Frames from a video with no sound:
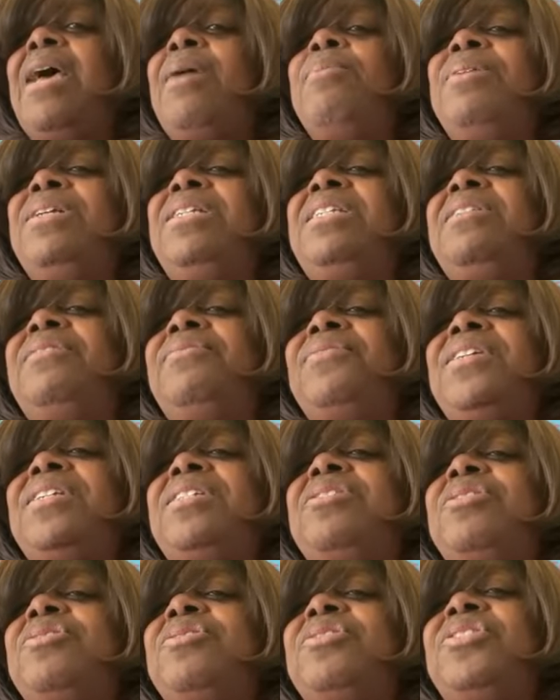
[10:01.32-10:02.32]
and which
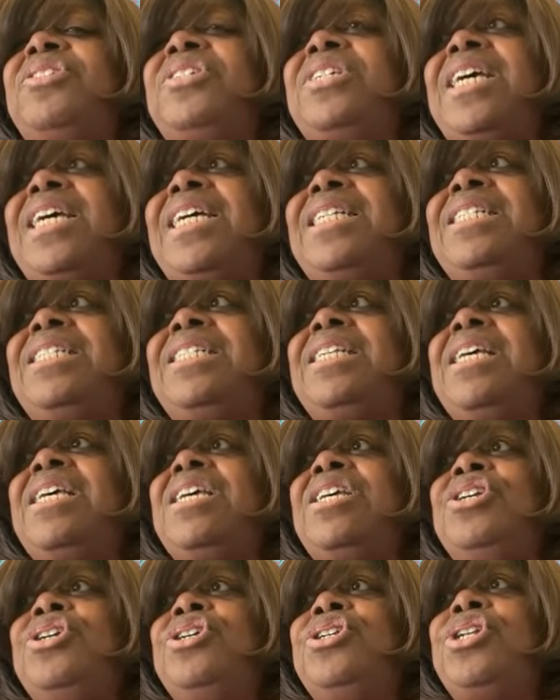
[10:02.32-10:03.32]
events are just,
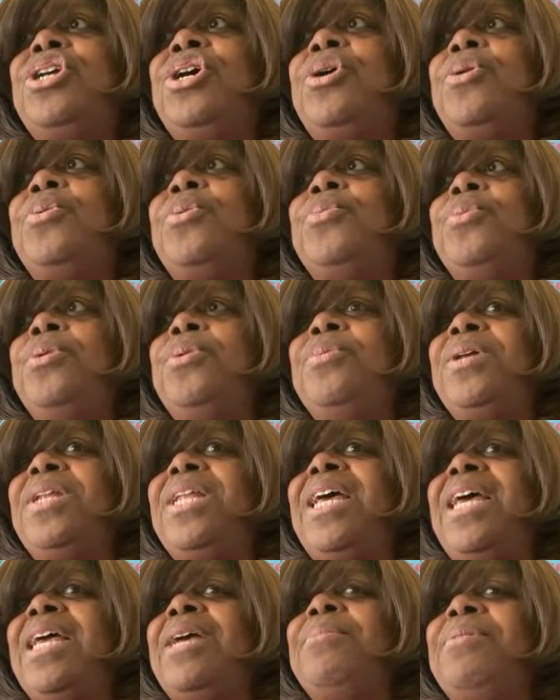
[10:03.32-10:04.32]
you know, we
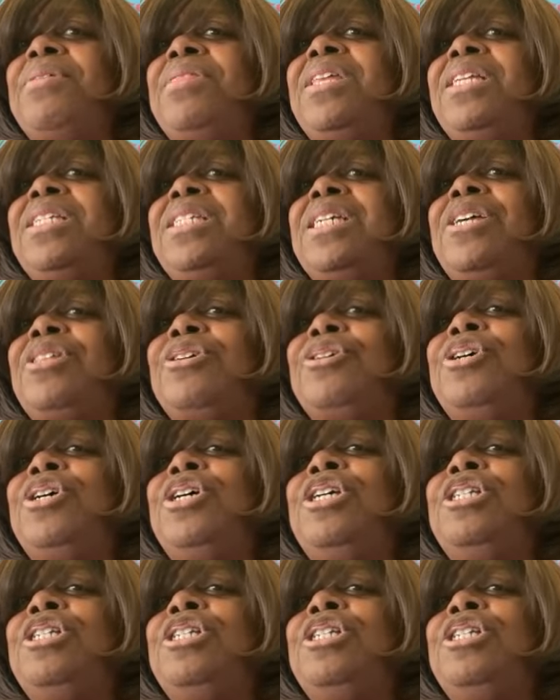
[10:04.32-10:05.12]
want to hang with each other.